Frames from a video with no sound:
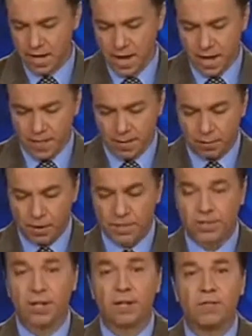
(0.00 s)
The
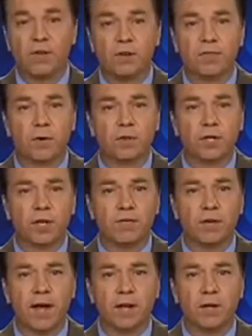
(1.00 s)
president of University of
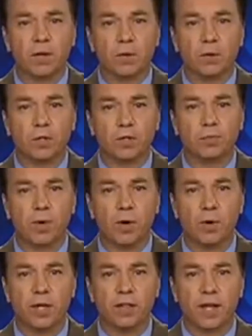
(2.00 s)
Idaho spoke
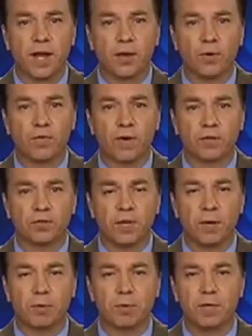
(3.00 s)
at the Idaho Falls
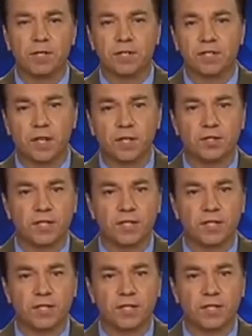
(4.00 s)
Chamber Business Luncheon